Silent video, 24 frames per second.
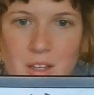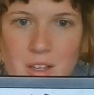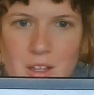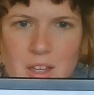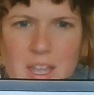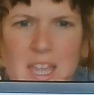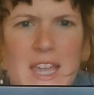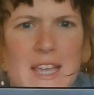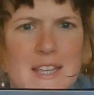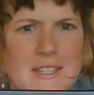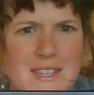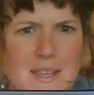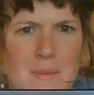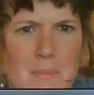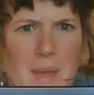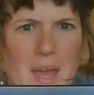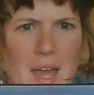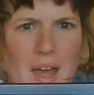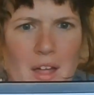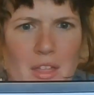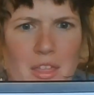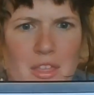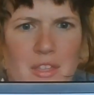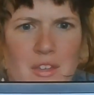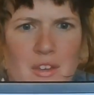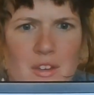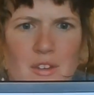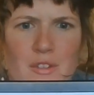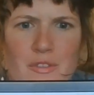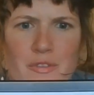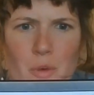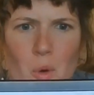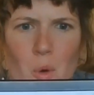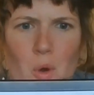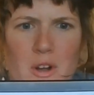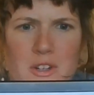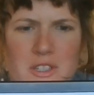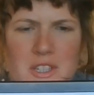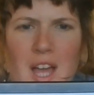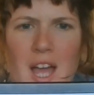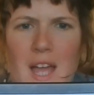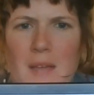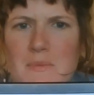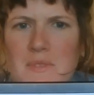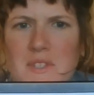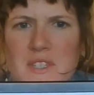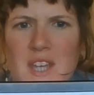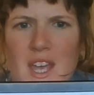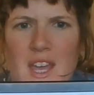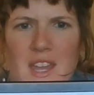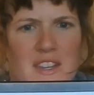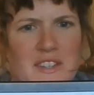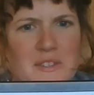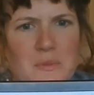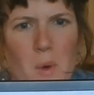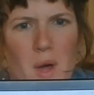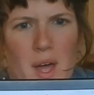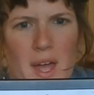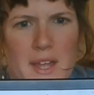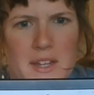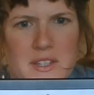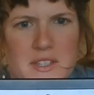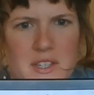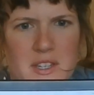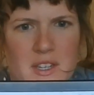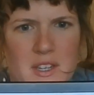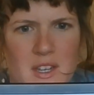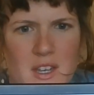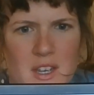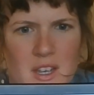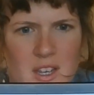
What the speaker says: Easy math. 4 times 10 is what?